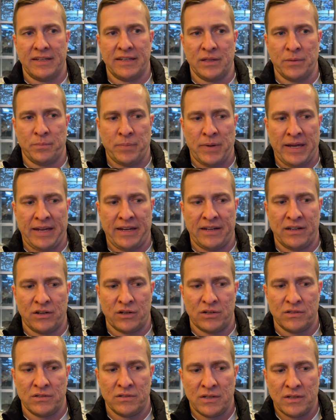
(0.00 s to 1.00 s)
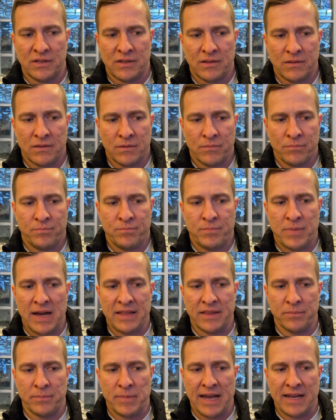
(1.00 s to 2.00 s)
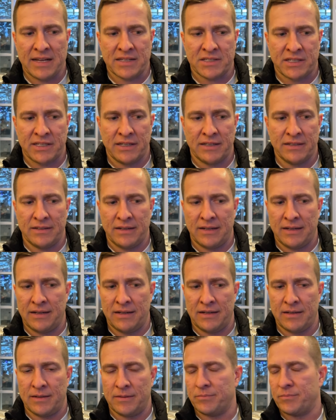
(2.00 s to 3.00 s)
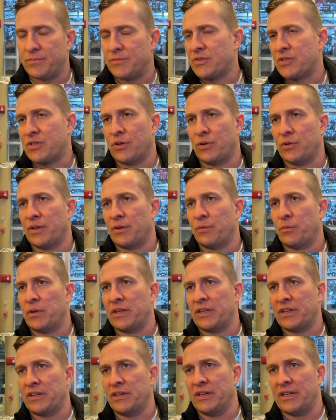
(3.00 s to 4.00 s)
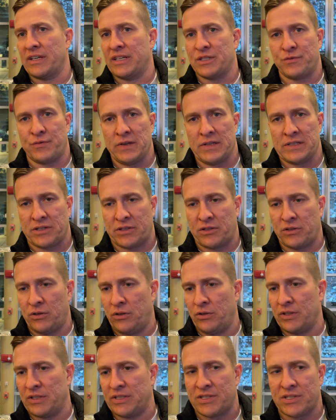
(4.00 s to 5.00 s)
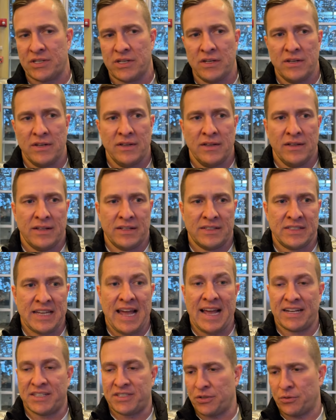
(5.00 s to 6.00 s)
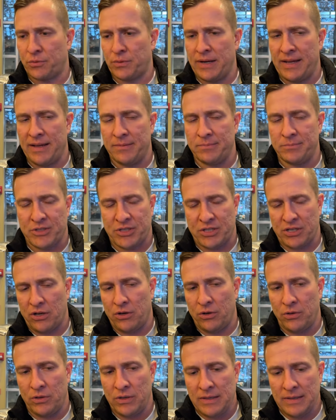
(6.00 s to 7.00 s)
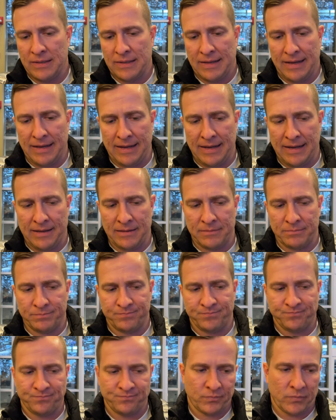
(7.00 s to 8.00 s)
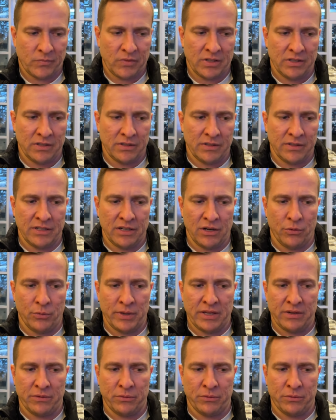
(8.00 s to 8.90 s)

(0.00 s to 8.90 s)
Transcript: in the paint or by the basket, um, certainly really good. He's physical. He's attacks the rim. So, um, you know, we